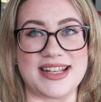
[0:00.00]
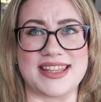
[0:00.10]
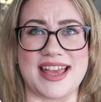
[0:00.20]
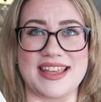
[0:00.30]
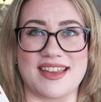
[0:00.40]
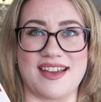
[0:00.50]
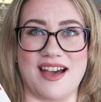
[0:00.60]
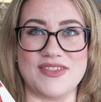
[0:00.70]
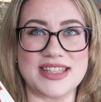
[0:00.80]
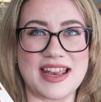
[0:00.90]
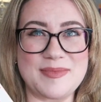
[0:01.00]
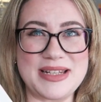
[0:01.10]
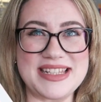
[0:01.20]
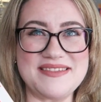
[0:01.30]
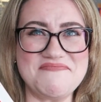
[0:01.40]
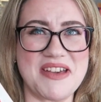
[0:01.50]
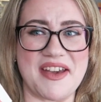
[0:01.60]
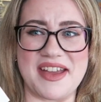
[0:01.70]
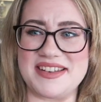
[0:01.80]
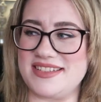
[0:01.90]
read that covers cannibalism,
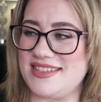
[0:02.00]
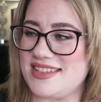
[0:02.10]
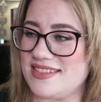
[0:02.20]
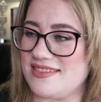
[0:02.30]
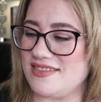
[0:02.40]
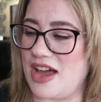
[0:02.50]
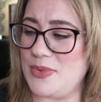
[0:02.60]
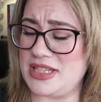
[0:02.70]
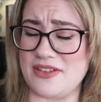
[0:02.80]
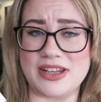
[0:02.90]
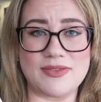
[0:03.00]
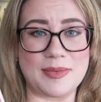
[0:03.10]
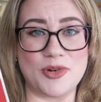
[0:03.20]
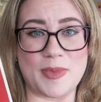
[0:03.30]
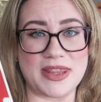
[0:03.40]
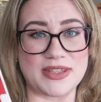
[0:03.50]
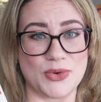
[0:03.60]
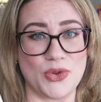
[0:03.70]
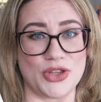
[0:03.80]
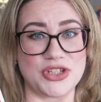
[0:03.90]
and I would definitely read more by this
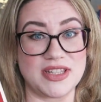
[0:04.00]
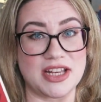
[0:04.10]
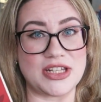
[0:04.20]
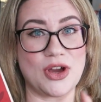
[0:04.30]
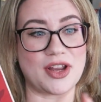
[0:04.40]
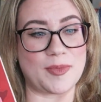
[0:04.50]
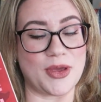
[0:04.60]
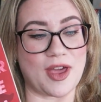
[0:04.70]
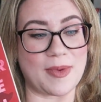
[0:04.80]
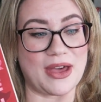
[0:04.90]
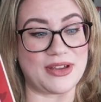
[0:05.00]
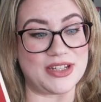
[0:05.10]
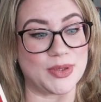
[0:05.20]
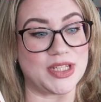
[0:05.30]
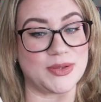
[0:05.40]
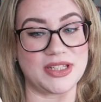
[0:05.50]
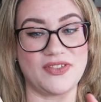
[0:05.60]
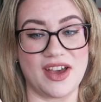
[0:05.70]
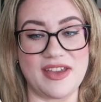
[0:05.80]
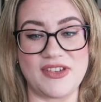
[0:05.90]
author. She's actually got another book coming out in
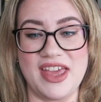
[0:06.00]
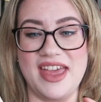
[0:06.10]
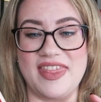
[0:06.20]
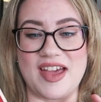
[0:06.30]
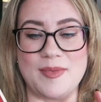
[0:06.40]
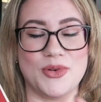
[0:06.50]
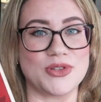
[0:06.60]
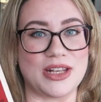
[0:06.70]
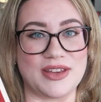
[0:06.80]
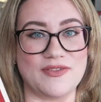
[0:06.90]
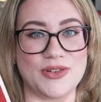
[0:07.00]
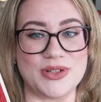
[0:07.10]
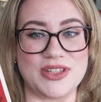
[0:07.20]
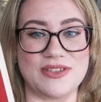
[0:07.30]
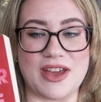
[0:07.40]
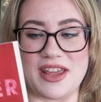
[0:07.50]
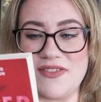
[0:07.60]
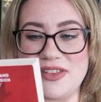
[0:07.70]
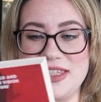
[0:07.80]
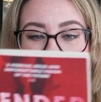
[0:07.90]
2025 that I'm also looking forward to, and I
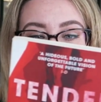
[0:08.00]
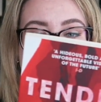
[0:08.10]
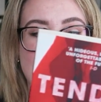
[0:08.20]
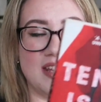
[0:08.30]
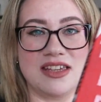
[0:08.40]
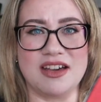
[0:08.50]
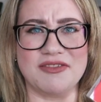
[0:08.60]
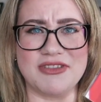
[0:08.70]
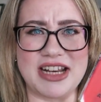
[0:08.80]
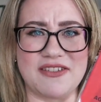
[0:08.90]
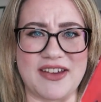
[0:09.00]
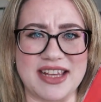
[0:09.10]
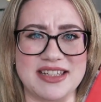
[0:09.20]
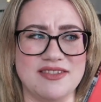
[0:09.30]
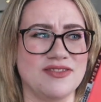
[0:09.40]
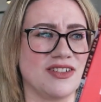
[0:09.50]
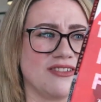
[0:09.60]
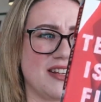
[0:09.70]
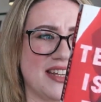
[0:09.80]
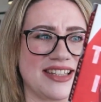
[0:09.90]
found this to be a really effective,
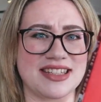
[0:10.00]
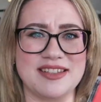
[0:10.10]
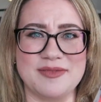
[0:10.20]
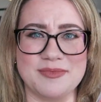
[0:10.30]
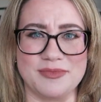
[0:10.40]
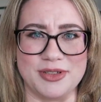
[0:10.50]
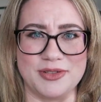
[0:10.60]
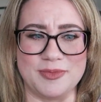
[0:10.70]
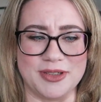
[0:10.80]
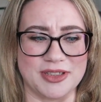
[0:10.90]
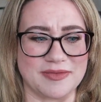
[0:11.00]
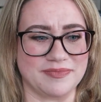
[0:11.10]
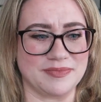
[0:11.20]
grotesque, brutal book.